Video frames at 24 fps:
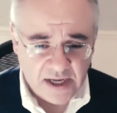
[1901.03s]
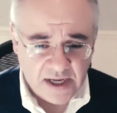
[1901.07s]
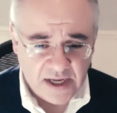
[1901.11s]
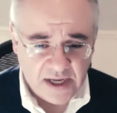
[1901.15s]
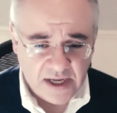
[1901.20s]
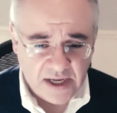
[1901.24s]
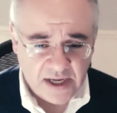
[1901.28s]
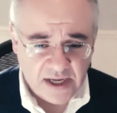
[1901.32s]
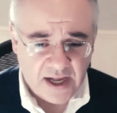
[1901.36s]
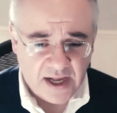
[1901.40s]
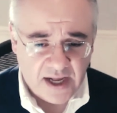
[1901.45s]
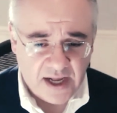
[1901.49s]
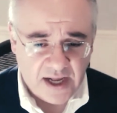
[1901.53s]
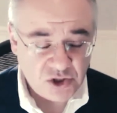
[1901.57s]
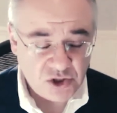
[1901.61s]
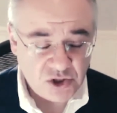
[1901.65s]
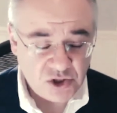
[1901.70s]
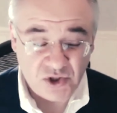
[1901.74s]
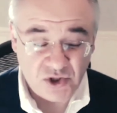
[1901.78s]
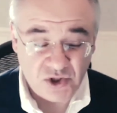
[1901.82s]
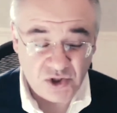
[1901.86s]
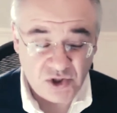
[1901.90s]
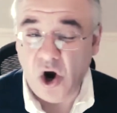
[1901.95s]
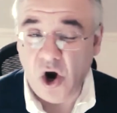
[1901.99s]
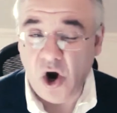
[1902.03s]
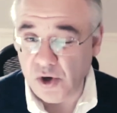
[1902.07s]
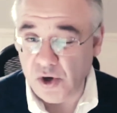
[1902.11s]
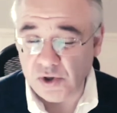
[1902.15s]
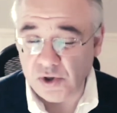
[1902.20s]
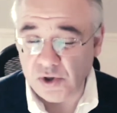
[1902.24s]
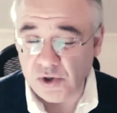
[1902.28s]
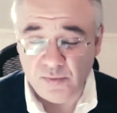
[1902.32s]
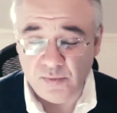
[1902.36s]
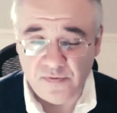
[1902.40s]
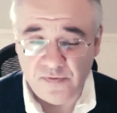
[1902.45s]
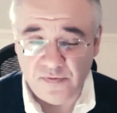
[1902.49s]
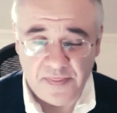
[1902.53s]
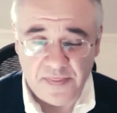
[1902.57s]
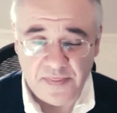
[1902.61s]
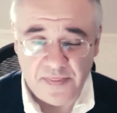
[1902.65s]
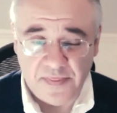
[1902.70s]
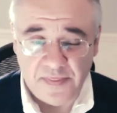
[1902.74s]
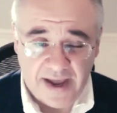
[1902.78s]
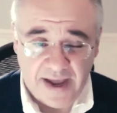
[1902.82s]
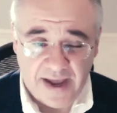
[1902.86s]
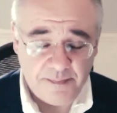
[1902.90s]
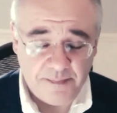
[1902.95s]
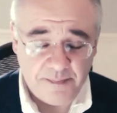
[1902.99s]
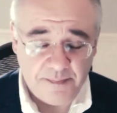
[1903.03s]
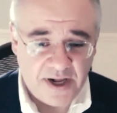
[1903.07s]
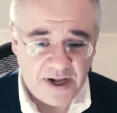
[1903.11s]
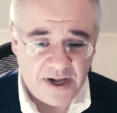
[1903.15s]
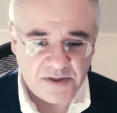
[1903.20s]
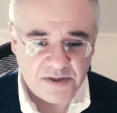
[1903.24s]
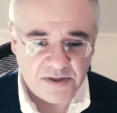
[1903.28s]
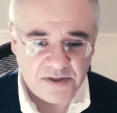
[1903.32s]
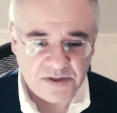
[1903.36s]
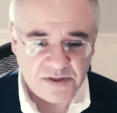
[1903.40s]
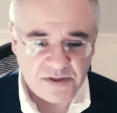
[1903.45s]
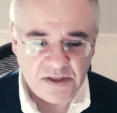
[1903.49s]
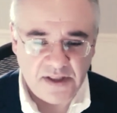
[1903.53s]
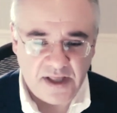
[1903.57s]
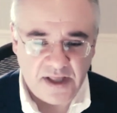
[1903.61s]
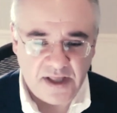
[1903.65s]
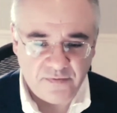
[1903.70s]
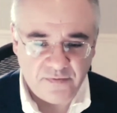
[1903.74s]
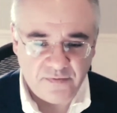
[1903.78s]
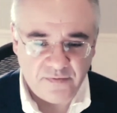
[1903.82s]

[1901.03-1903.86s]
So it's harder to move on that policy lever there,